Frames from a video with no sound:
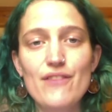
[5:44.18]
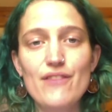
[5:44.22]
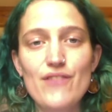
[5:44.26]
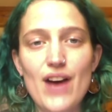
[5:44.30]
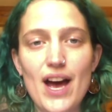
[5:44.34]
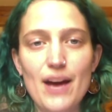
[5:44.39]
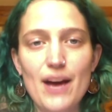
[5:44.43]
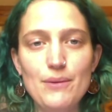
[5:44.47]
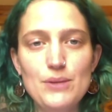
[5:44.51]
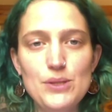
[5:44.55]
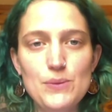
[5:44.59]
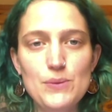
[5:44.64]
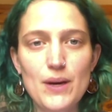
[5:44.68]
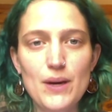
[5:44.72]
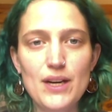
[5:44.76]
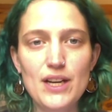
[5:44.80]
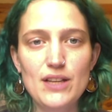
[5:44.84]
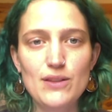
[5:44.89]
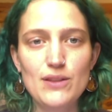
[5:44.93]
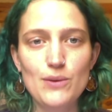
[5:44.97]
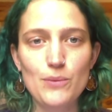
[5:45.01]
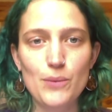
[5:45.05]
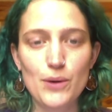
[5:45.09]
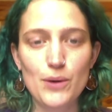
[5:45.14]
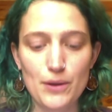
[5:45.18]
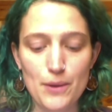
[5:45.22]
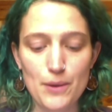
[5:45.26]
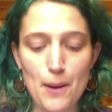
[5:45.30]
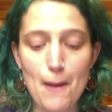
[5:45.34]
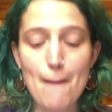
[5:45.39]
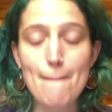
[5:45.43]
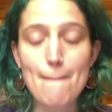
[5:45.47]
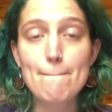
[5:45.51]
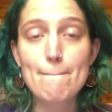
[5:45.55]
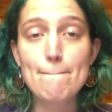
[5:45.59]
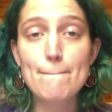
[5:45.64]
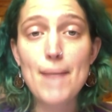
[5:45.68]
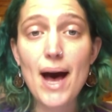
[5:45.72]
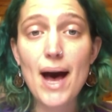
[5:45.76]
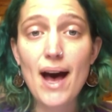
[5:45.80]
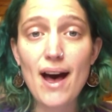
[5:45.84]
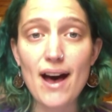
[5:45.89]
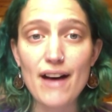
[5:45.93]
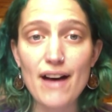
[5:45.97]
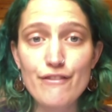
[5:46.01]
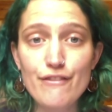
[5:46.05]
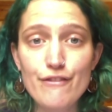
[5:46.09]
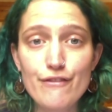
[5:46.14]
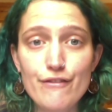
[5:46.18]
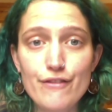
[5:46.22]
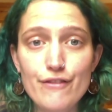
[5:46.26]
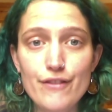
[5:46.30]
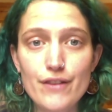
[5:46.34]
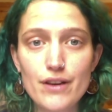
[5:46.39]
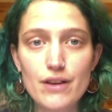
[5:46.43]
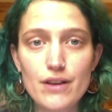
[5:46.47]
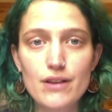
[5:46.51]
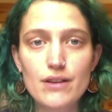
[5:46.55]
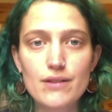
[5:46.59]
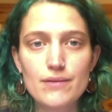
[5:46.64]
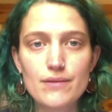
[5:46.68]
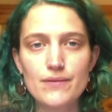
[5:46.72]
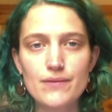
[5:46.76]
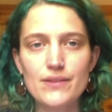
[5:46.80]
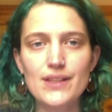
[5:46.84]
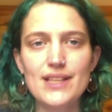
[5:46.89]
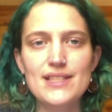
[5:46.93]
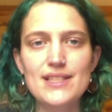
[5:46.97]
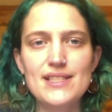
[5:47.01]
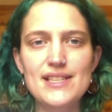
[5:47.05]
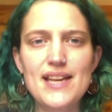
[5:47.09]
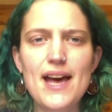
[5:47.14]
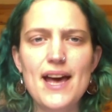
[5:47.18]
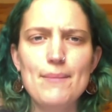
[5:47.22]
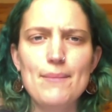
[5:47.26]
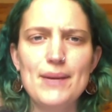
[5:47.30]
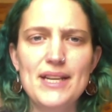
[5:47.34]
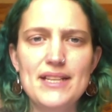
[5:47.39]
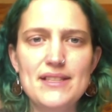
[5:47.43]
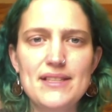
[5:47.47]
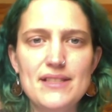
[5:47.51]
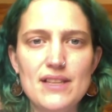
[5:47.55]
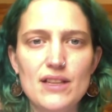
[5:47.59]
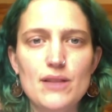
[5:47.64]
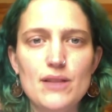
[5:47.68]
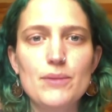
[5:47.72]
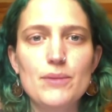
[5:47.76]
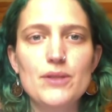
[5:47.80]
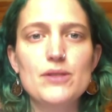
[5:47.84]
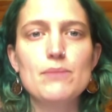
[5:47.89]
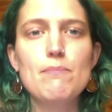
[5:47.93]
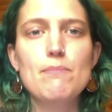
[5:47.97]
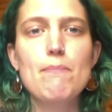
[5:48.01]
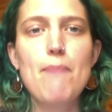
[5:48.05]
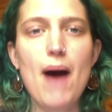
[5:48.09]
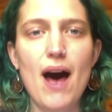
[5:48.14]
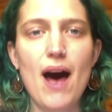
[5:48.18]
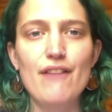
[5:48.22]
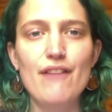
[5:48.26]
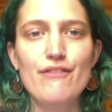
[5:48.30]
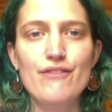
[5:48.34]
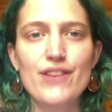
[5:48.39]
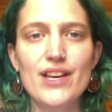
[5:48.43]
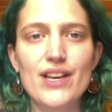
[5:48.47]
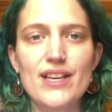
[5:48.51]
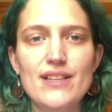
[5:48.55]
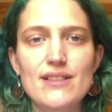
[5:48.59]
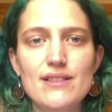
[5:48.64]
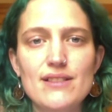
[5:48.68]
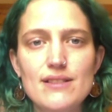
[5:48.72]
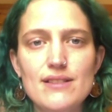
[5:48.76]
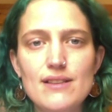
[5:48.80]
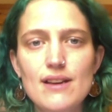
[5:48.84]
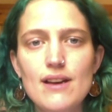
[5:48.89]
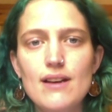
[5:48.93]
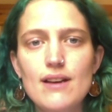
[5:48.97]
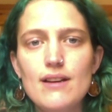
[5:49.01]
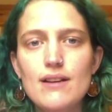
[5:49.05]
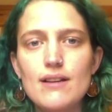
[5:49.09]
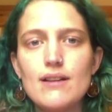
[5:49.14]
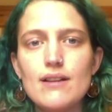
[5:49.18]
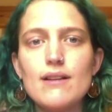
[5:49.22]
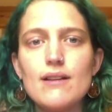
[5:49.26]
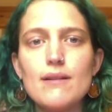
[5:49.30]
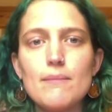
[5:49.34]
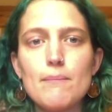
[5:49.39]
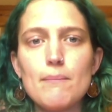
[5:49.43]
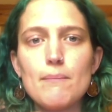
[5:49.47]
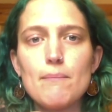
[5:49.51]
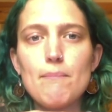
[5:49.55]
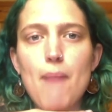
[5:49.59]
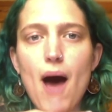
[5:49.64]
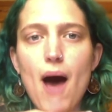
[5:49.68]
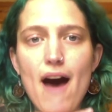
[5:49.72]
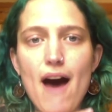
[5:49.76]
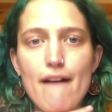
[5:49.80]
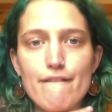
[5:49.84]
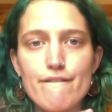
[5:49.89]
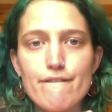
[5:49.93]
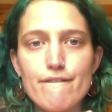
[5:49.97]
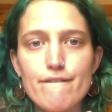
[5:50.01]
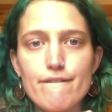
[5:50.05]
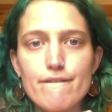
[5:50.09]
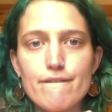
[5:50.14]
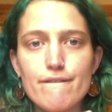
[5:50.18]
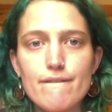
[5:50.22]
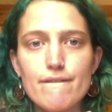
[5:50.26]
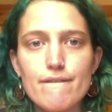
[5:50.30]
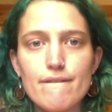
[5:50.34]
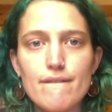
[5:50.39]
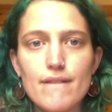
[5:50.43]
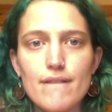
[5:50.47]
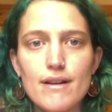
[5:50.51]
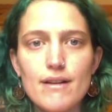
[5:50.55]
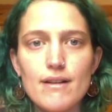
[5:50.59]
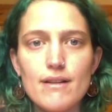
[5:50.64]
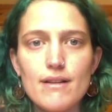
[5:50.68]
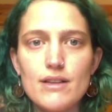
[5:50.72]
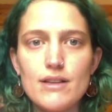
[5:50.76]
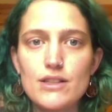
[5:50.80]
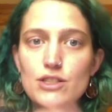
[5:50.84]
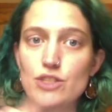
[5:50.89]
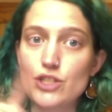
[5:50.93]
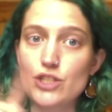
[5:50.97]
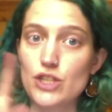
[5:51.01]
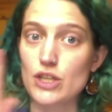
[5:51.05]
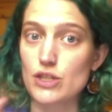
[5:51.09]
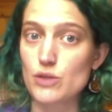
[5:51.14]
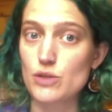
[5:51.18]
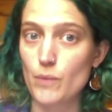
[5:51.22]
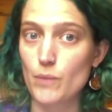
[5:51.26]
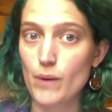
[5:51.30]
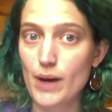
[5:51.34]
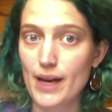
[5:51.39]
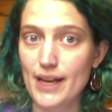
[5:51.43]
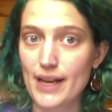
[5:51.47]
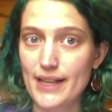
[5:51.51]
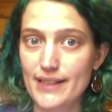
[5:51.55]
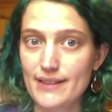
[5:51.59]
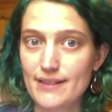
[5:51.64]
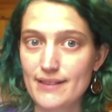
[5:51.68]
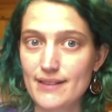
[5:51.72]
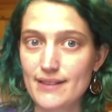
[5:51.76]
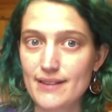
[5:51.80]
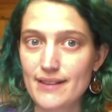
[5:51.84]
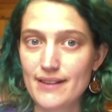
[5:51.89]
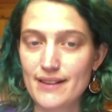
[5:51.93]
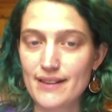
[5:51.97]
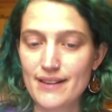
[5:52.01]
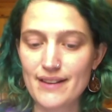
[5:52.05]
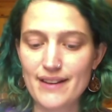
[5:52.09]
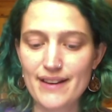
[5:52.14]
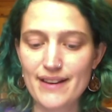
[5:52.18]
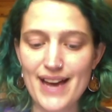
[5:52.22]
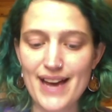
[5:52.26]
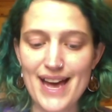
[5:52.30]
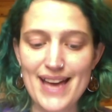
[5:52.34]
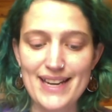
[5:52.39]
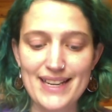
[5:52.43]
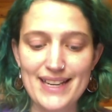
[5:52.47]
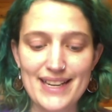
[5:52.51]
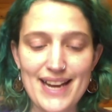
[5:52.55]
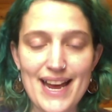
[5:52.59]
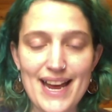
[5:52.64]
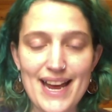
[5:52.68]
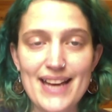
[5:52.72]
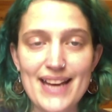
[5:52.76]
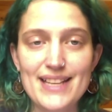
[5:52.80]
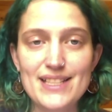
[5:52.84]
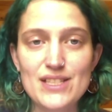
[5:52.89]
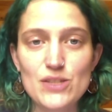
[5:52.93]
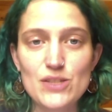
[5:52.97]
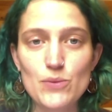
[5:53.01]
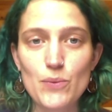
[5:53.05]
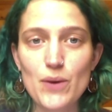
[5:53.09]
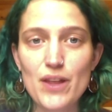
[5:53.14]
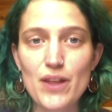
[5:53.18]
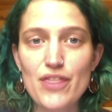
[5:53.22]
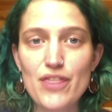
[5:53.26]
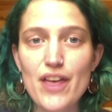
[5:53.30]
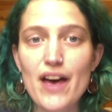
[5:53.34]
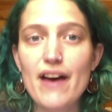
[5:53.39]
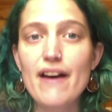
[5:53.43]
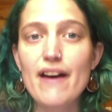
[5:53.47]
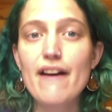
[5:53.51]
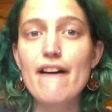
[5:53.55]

I was writing the word puff, let's see how many syllables puff is. Puff, just one, and it ends with a